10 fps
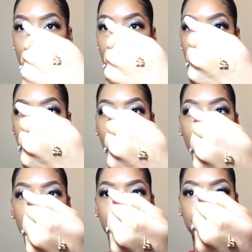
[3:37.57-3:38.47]

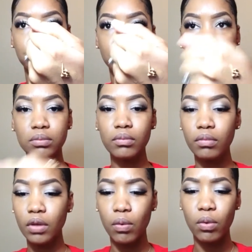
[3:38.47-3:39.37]
So
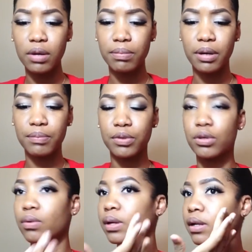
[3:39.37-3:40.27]
one pump you
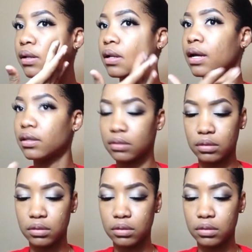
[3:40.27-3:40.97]
don't get a lot.